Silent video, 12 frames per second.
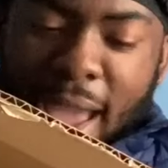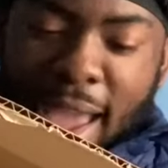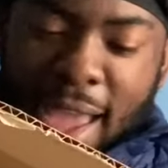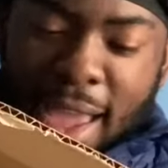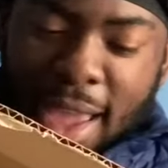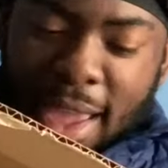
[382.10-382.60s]
sent
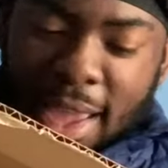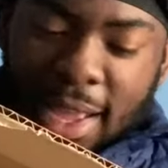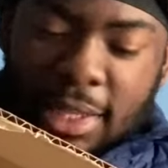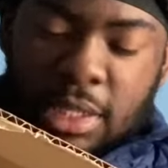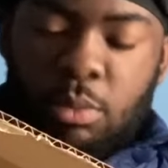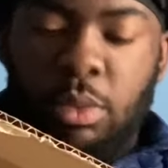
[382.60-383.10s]
me
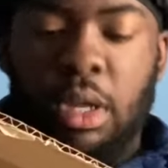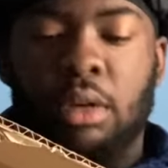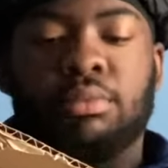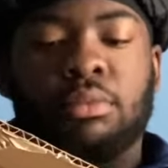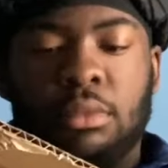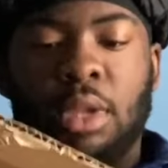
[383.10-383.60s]
some more batteries!
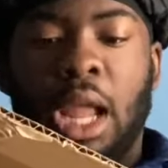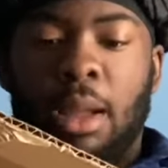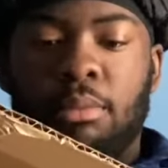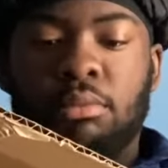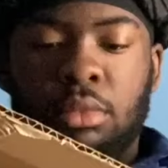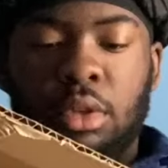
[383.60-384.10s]
Well,
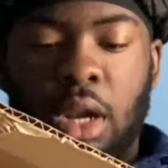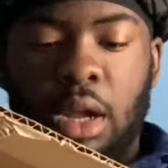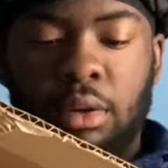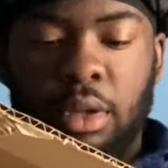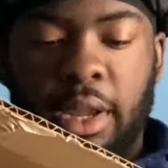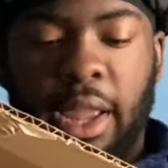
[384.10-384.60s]
you know,
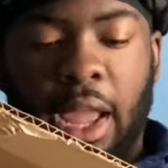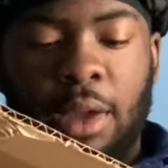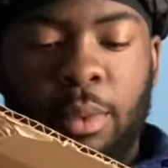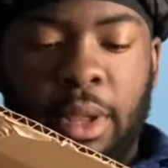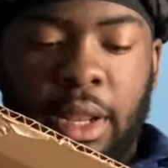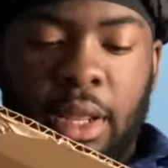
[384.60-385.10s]
it came
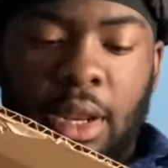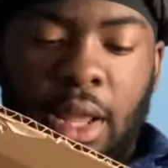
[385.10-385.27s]
with it.